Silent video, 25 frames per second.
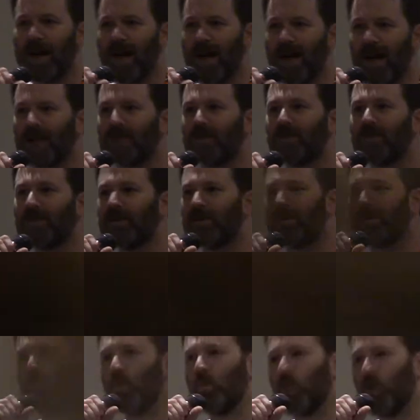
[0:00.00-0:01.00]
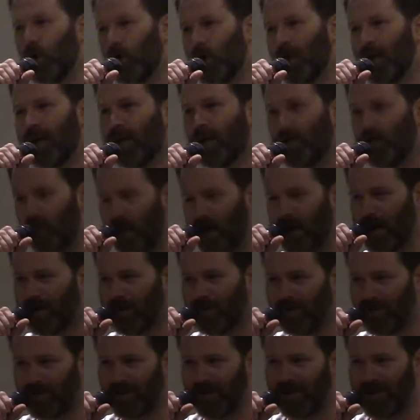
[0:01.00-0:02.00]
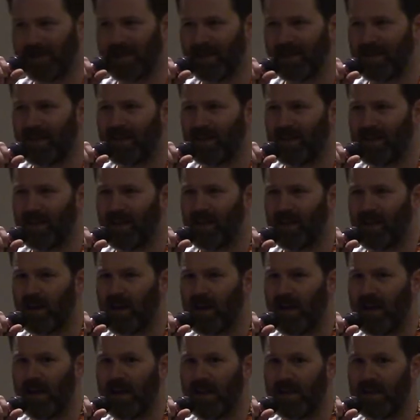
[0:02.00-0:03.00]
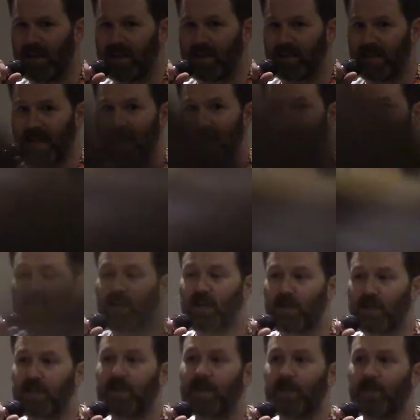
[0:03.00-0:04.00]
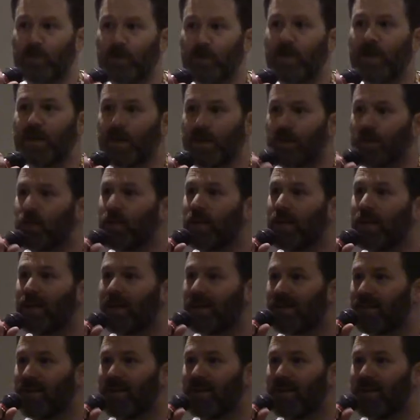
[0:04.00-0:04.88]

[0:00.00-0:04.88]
actor and you're working regularly, it, it, that's actually pretty unique.